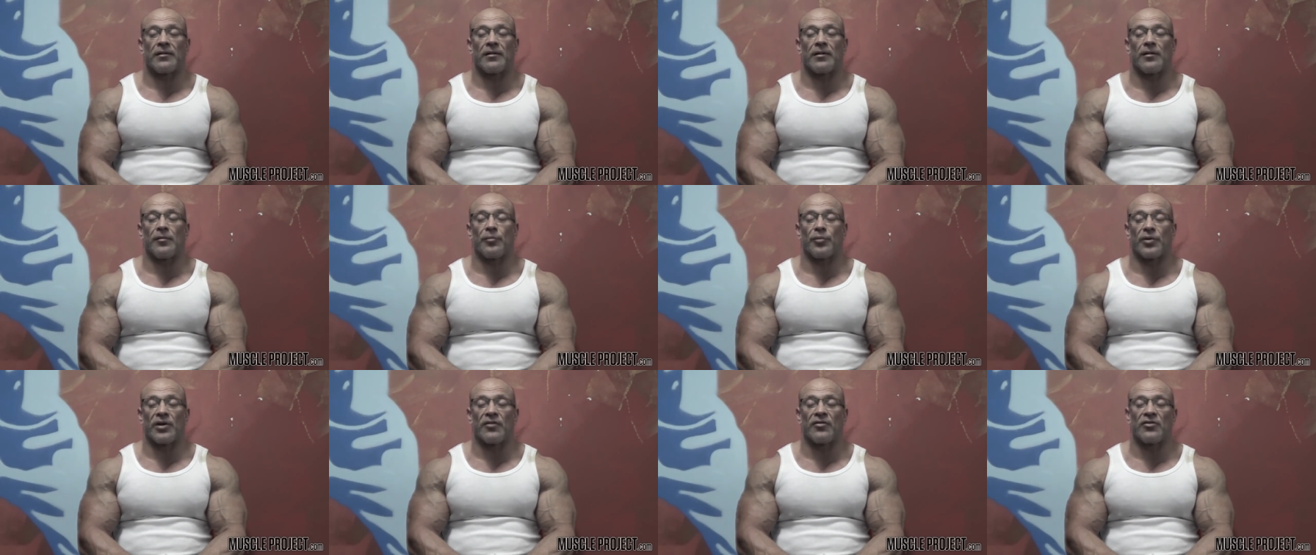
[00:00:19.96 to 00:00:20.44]

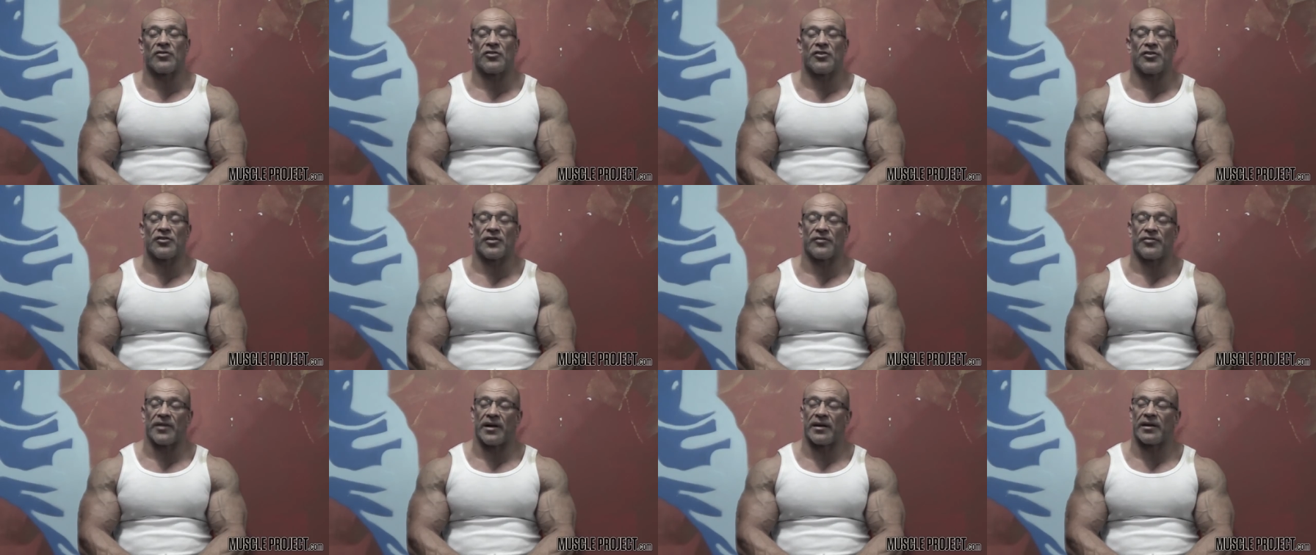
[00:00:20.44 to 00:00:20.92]
In previous
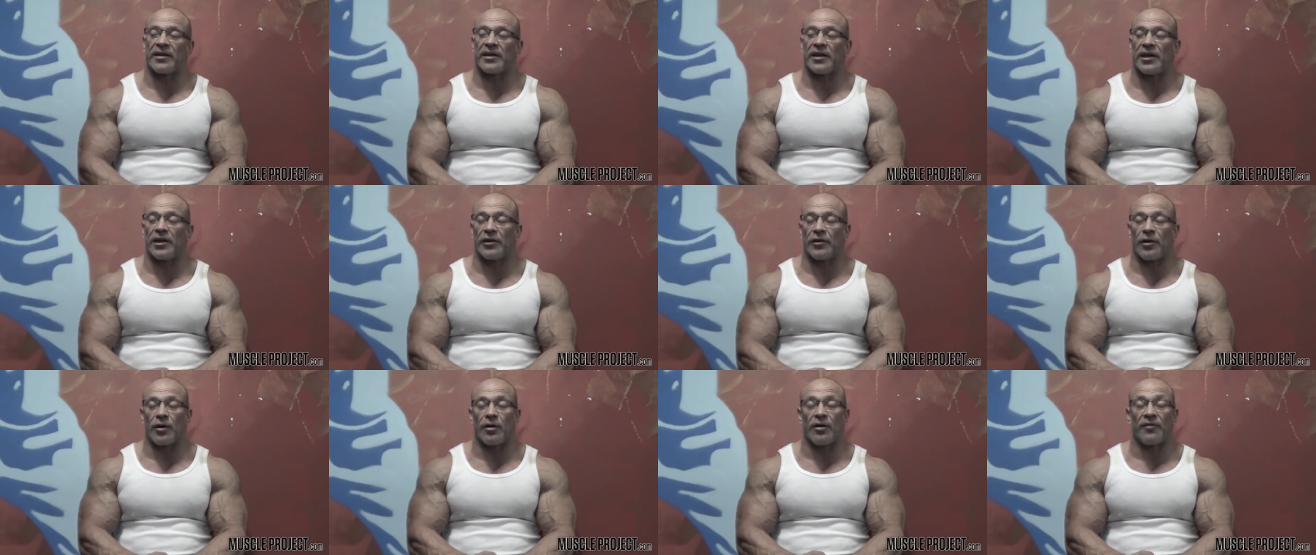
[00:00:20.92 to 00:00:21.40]
years I've done
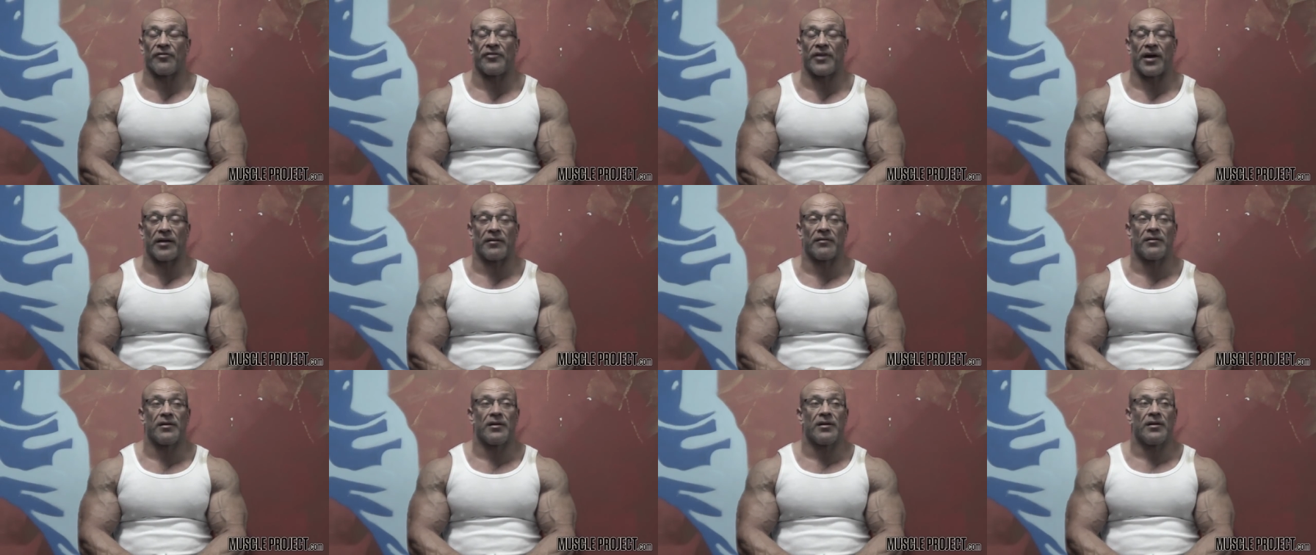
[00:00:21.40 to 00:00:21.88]
keto, I've
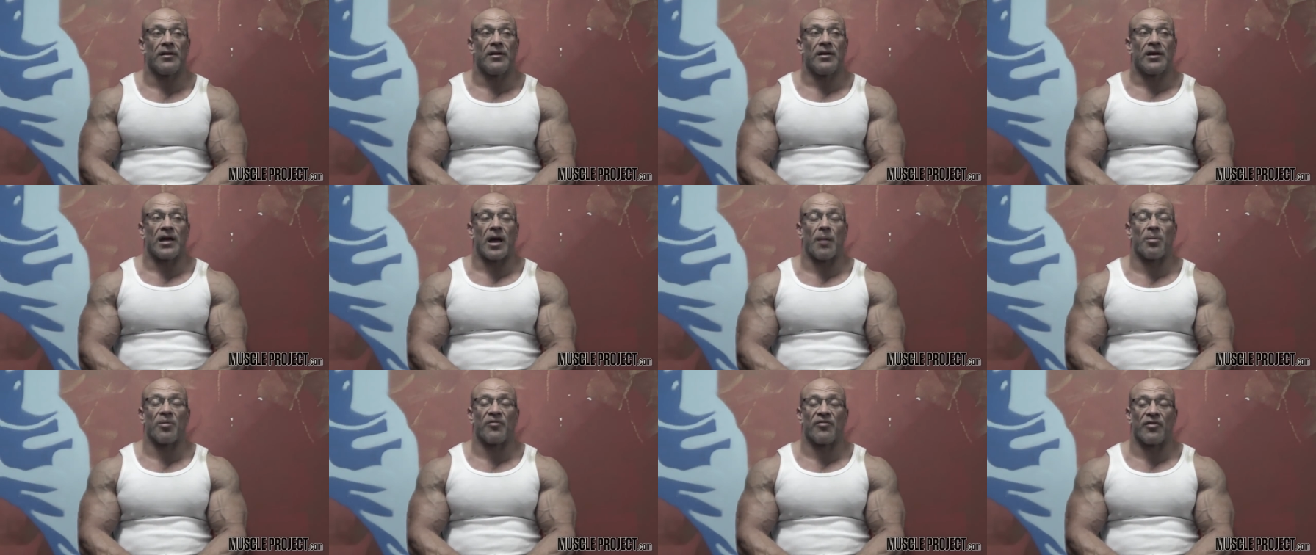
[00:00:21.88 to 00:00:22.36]
done a
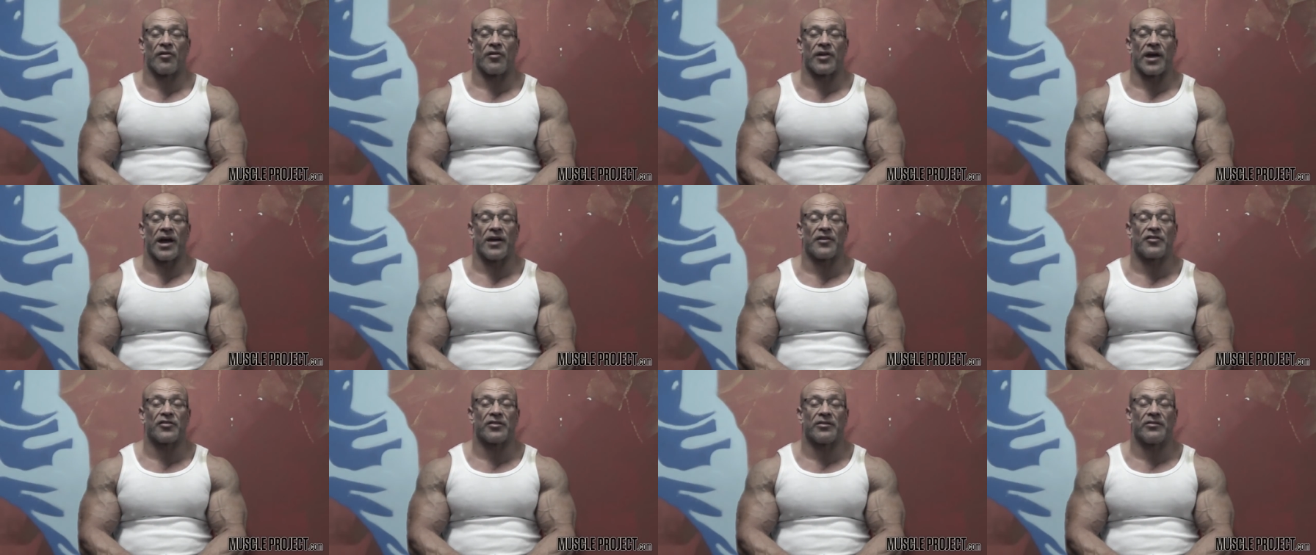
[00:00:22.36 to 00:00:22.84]
couple of
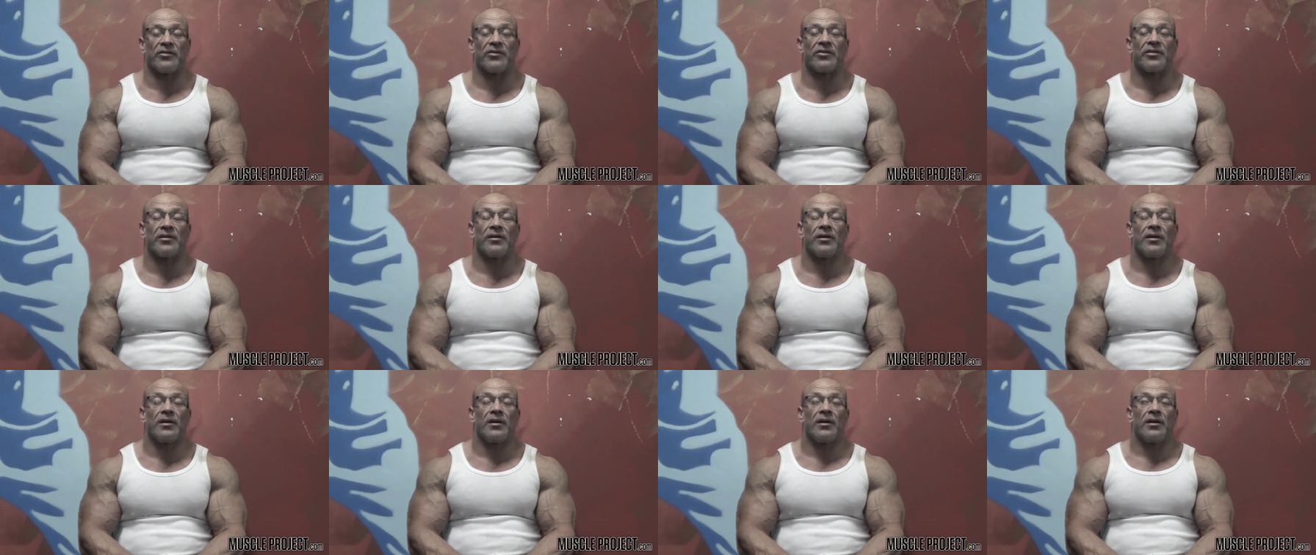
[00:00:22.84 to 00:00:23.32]

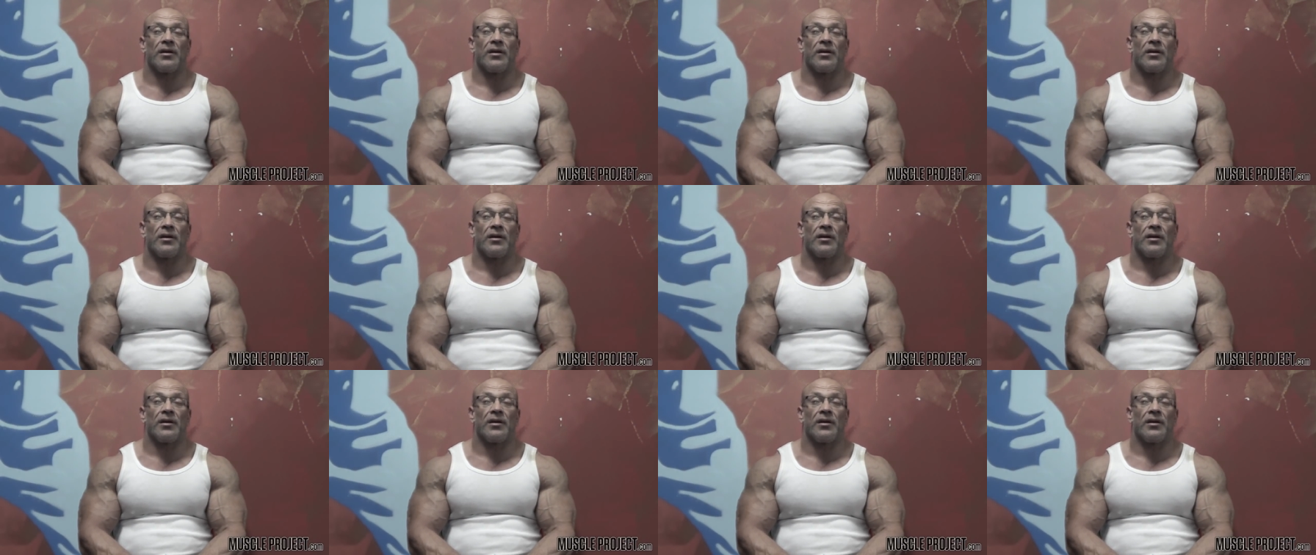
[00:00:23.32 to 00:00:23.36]
variations.